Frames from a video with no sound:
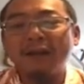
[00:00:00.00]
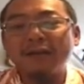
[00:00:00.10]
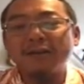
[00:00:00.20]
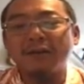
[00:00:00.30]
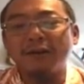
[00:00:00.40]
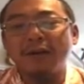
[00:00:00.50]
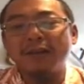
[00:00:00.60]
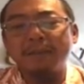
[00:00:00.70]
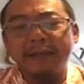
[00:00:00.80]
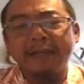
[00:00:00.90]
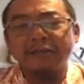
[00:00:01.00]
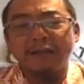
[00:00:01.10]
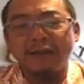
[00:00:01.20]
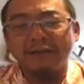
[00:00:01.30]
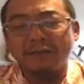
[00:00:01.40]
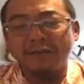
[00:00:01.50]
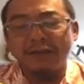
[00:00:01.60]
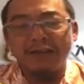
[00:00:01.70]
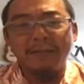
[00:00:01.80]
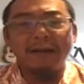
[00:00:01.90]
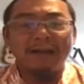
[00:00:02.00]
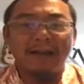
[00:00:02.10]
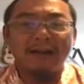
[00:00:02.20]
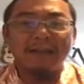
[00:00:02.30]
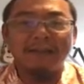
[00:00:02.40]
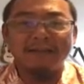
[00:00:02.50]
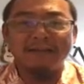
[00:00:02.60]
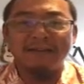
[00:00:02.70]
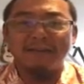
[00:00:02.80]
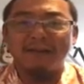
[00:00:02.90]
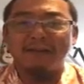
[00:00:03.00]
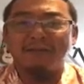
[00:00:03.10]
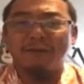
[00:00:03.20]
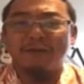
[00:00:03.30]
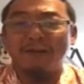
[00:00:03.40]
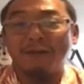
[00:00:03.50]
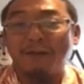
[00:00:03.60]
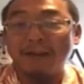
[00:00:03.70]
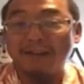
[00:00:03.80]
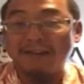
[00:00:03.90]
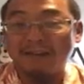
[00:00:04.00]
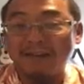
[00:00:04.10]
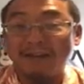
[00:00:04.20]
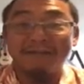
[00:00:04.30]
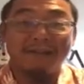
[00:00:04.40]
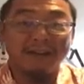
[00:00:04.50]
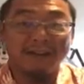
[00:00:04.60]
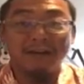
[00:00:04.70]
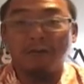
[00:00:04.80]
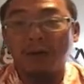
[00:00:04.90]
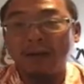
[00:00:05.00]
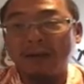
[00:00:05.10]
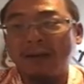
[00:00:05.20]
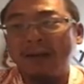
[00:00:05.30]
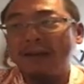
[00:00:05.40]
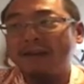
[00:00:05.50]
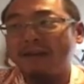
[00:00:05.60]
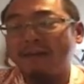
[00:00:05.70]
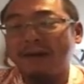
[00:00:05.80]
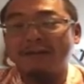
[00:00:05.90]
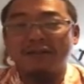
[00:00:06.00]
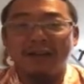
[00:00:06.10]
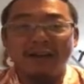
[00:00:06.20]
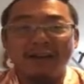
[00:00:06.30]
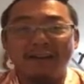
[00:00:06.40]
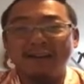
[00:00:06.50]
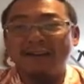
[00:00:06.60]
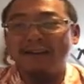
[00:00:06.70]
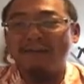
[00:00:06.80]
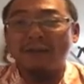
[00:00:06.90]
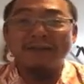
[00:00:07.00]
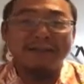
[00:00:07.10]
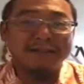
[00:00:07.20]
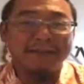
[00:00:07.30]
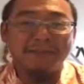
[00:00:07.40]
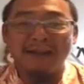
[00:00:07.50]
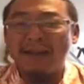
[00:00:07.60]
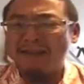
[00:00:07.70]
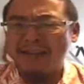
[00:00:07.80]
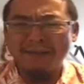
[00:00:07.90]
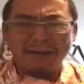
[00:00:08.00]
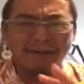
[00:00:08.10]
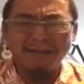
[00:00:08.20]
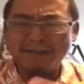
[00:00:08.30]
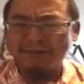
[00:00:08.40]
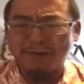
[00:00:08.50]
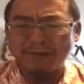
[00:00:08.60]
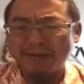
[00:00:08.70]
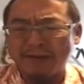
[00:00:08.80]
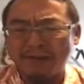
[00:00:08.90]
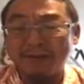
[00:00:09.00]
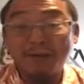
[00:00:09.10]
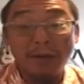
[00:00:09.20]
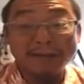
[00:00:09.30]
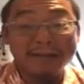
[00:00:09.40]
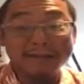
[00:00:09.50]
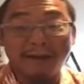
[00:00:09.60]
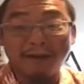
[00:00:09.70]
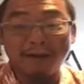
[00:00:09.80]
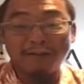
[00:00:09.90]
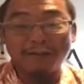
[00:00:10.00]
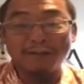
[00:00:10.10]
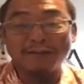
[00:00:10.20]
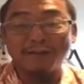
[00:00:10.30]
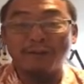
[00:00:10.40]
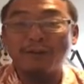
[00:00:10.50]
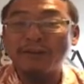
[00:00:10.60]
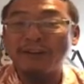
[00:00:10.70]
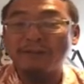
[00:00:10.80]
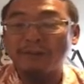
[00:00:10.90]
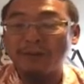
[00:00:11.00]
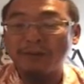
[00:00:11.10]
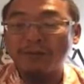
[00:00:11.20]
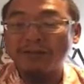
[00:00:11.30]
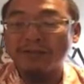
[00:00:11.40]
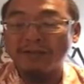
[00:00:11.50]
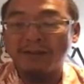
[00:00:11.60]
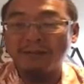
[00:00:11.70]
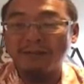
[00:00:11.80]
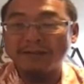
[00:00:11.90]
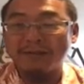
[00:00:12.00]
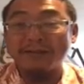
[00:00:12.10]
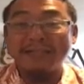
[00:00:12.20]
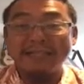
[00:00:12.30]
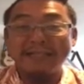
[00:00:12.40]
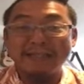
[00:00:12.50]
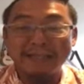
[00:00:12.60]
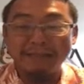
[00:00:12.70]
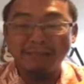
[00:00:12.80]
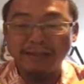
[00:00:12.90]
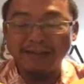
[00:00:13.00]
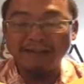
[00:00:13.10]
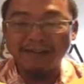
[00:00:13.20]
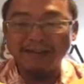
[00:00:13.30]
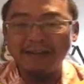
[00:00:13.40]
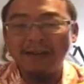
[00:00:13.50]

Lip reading: So the meanings are not in the word. So think about a lot of things. Think about the word Hawaii, right? Hawaii. Think about China, CCP. Think about all these words out there. USSR, for those of you who are old enough to remember what USSR was, or CCCP, right?